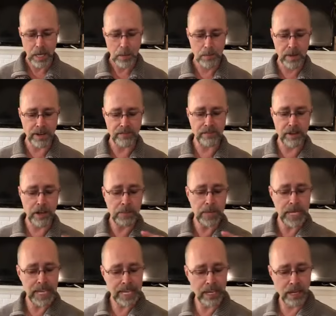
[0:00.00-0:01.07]
But from
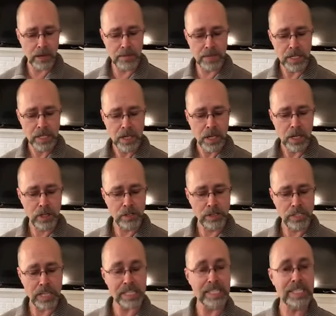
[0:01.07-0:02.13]
him who
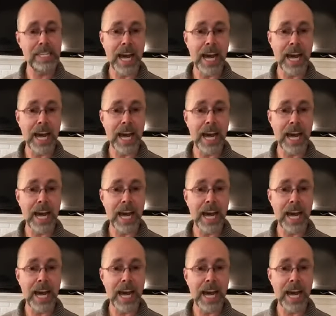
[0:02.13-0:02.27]
does